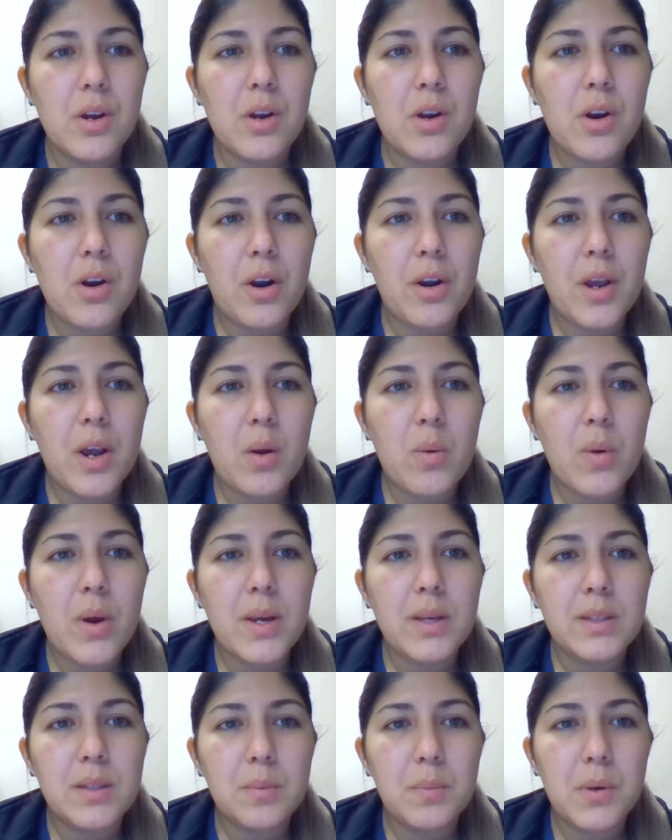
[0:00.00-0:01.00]

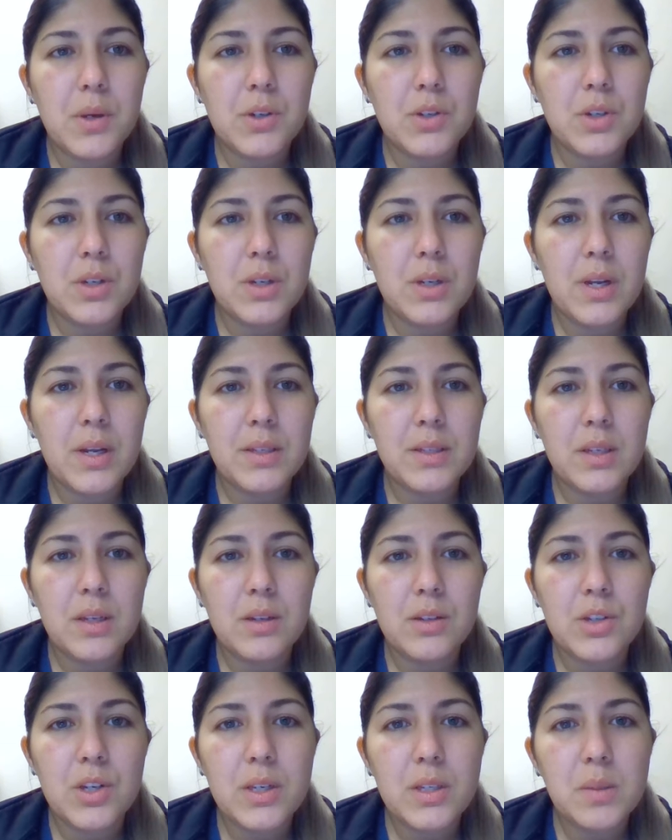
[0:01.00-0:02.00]
Cardiac-wise, the patient denies
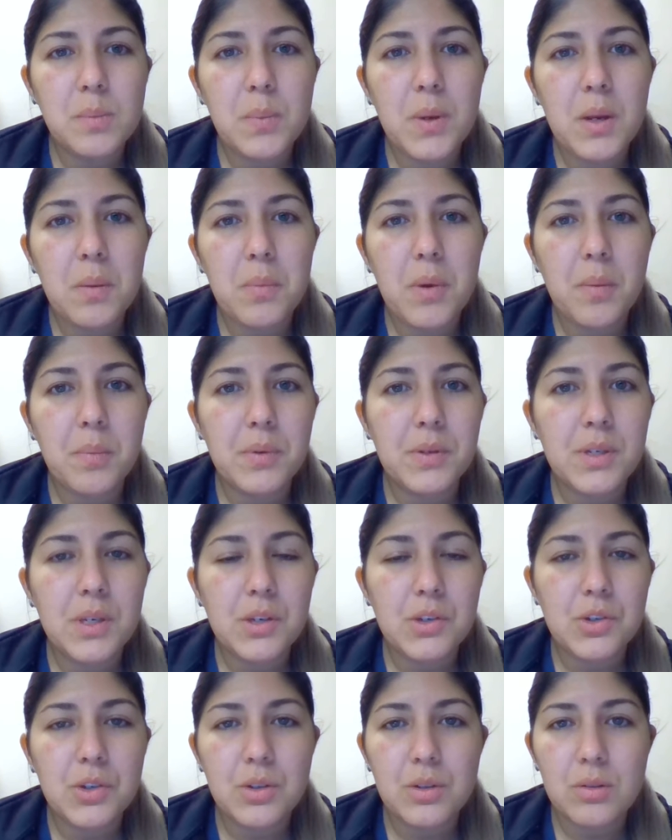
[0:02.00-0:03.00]
any chest pain,
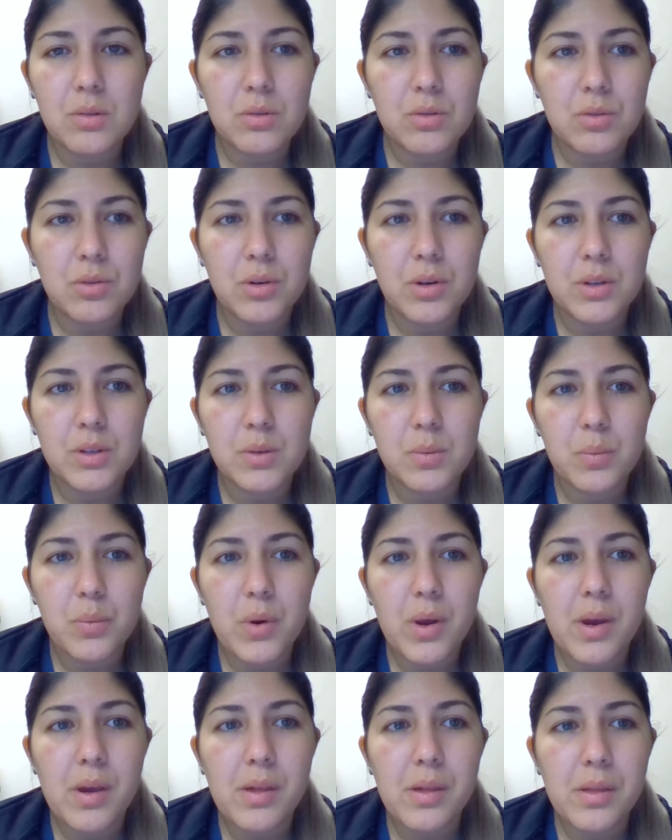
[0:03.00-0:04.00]
palpitations, or shortness of
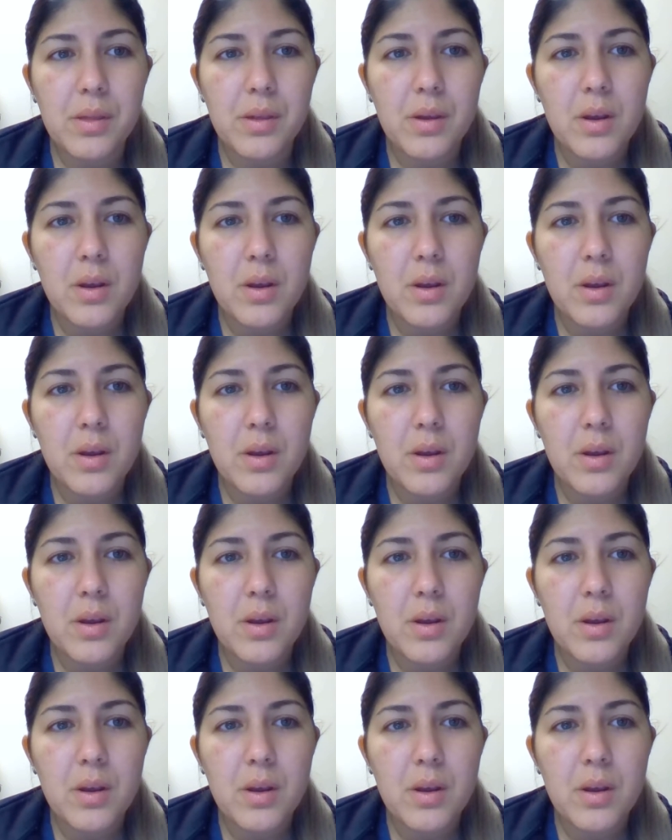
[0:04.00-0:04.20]
breath.